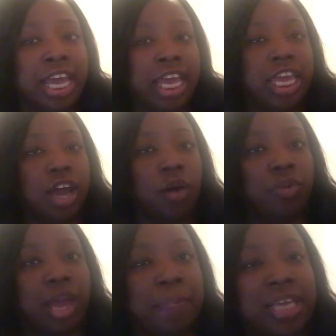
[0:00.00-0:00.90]
He
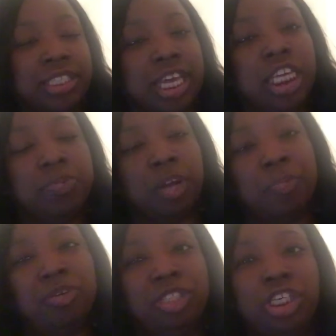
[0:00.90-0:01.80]
on, like, basically he's a
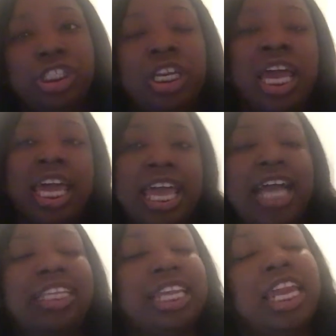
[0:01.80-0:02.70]
musician. He
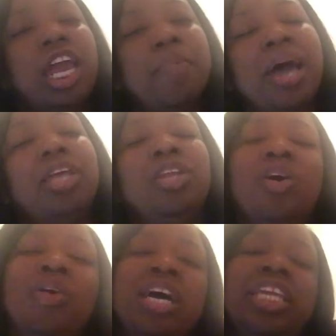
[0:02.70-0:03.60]
had to let everybody
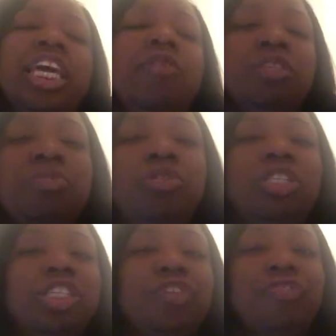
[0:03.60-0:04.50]
know that he was a
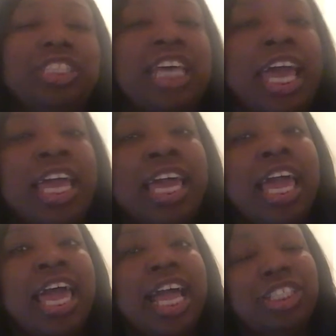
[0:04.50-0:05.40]
musician for Tank
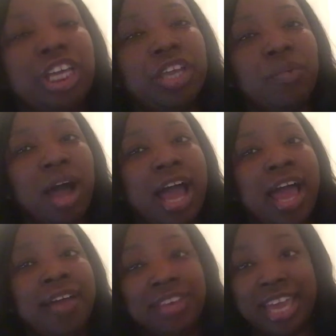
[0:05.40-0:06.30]
and
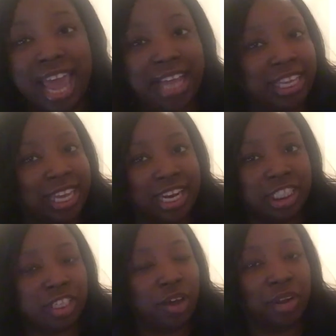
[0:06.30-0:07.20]
Genuine. He had to let
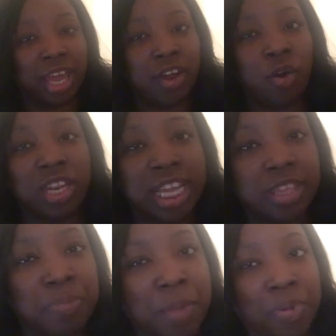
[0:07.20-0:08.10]
us know that, or let
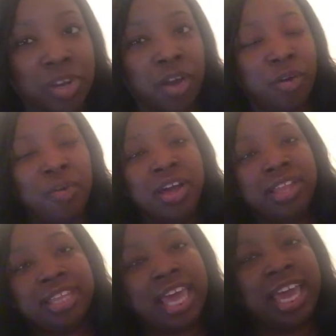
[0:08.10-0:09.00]
the people know
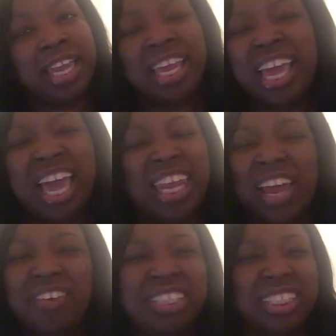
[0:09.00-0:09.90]
that. And
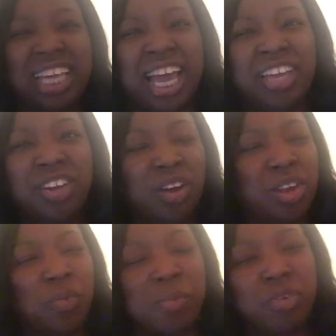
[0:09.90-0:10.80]
they were just like, you know,
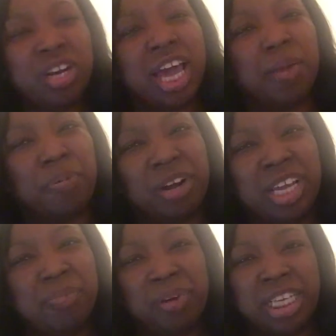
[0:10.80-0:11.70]
the women were not
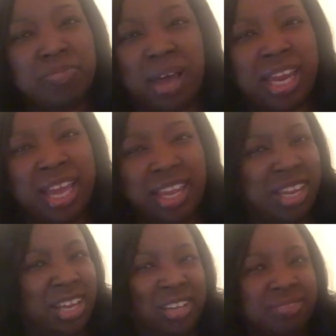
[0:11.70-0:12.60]
impressed by that.
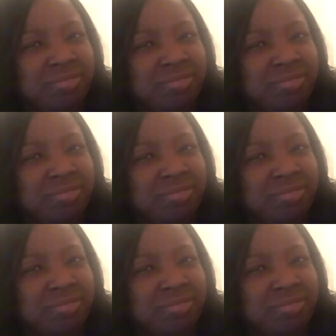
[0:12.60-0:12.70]
Like,